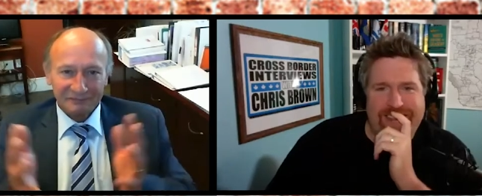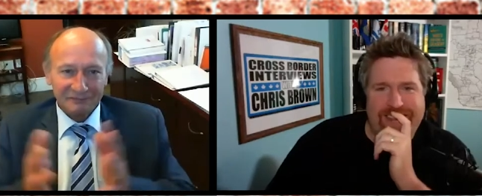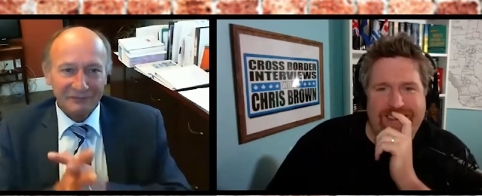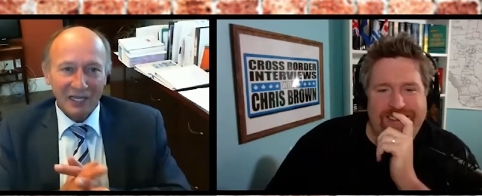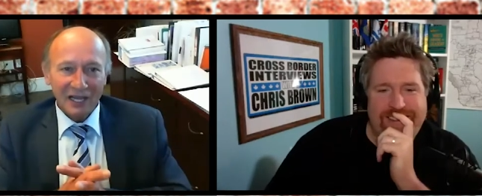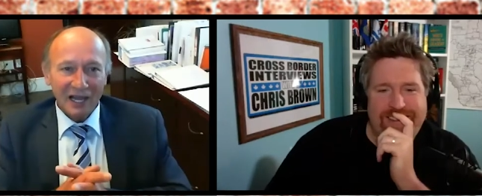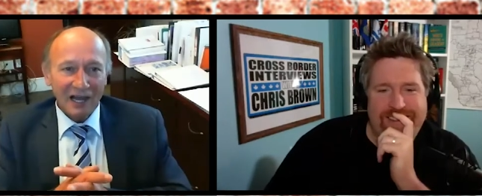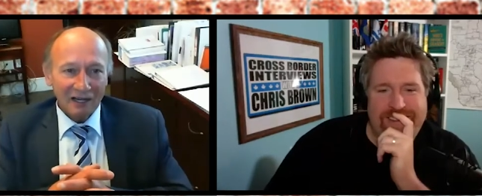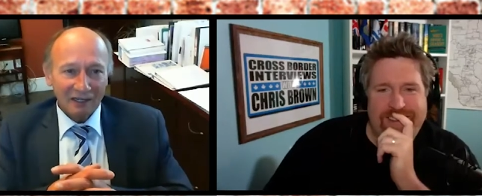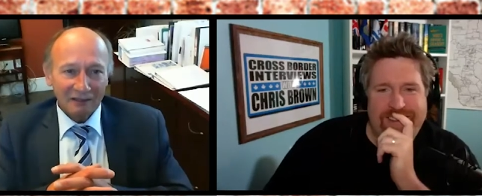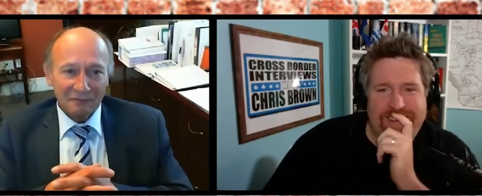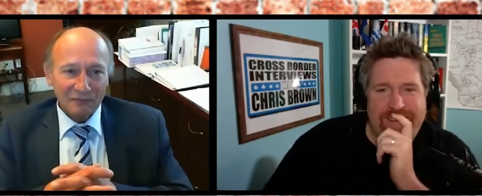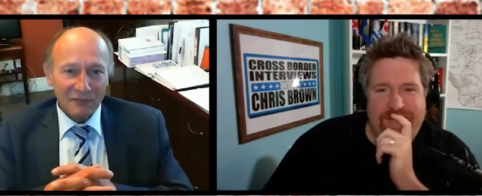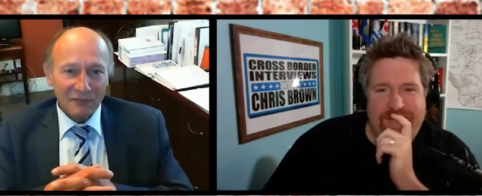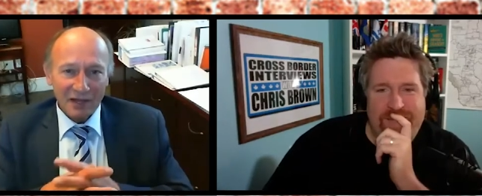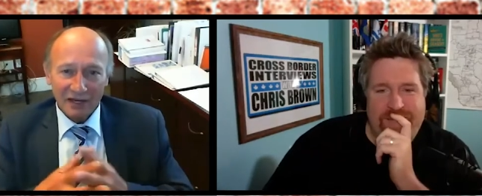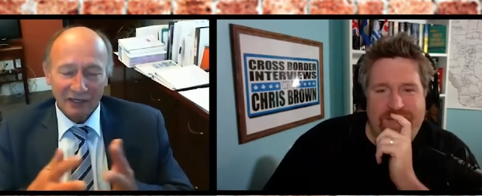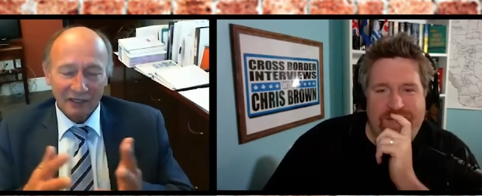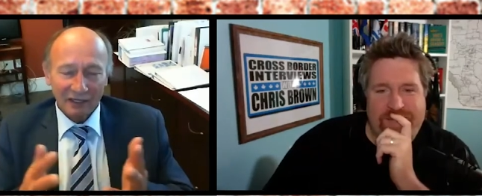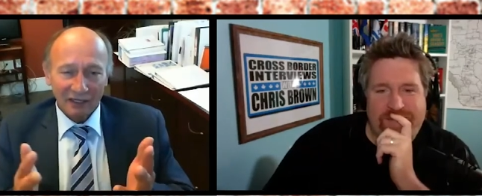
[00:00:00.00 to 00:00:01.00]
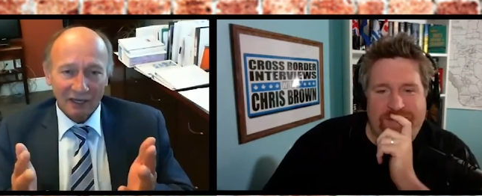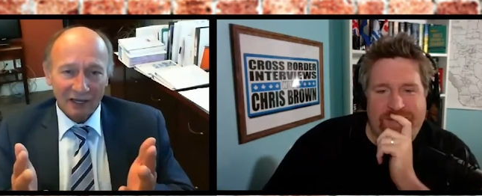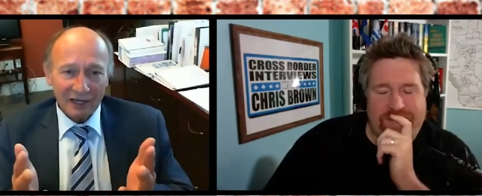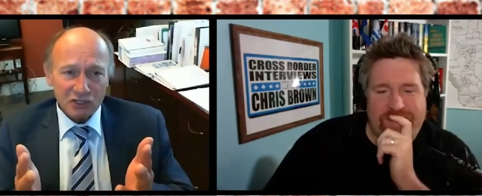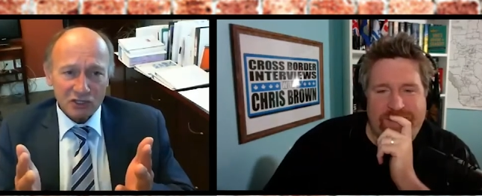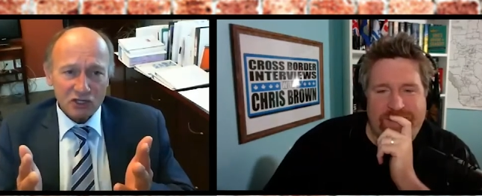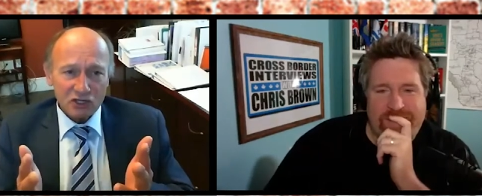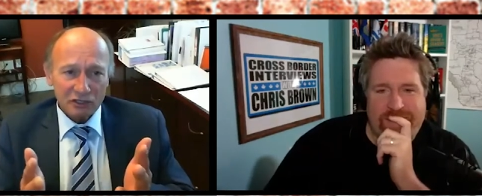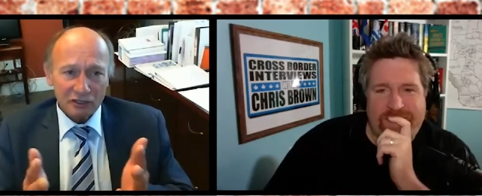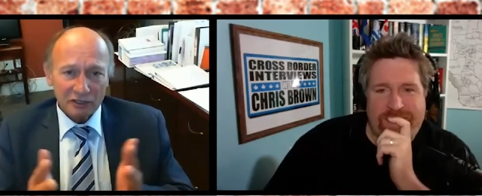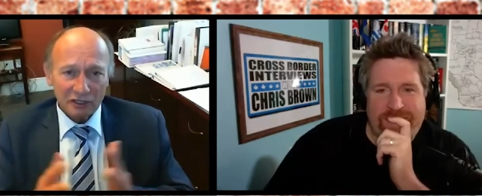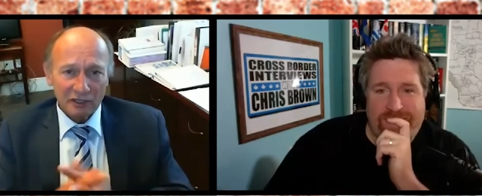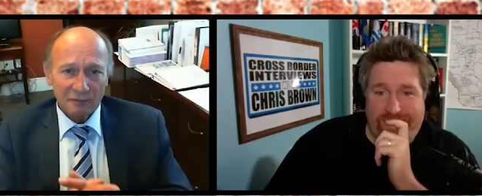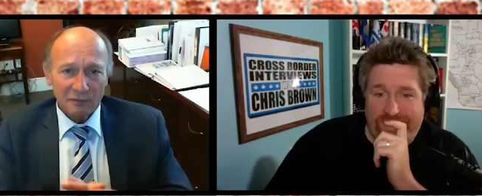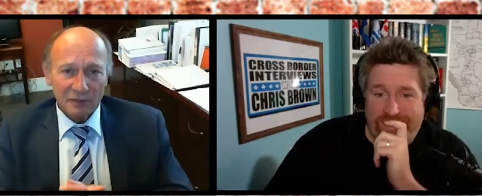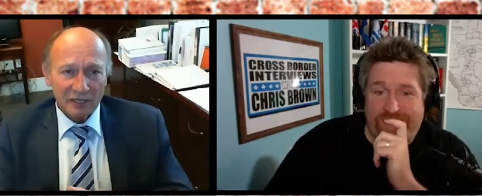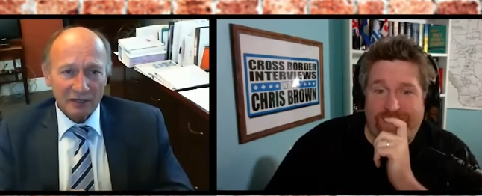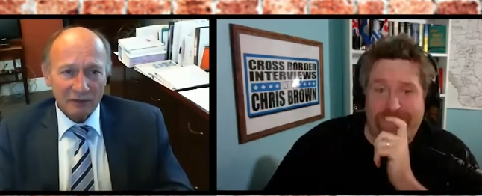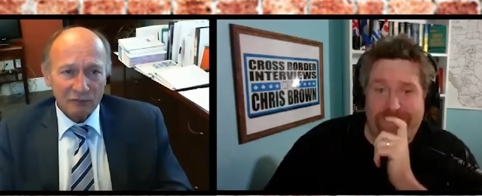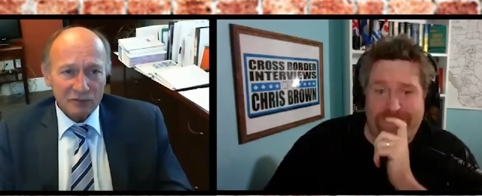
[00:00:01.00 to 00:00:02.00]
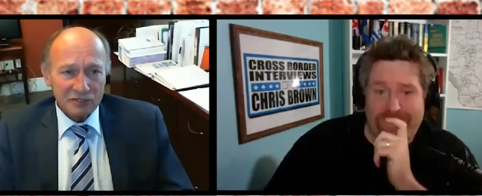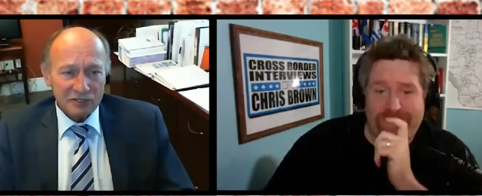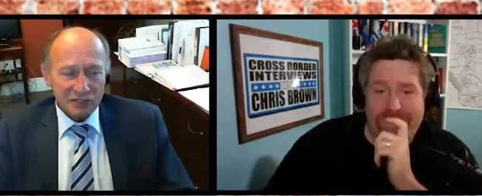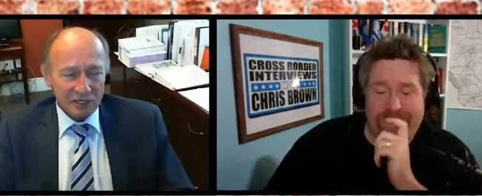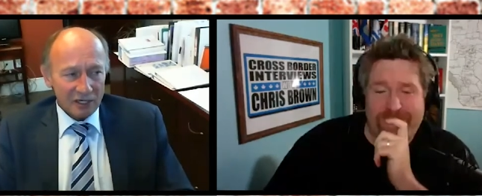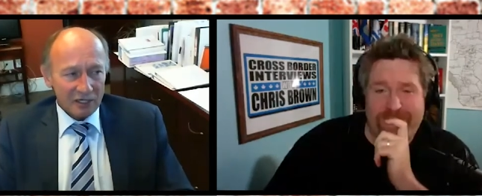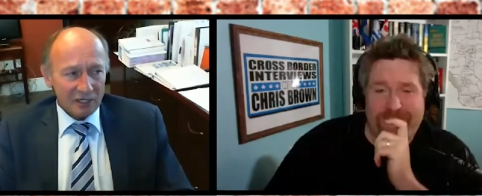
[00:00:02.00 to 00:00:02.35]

Speaker 1: Yeah, and an election. I mean, there was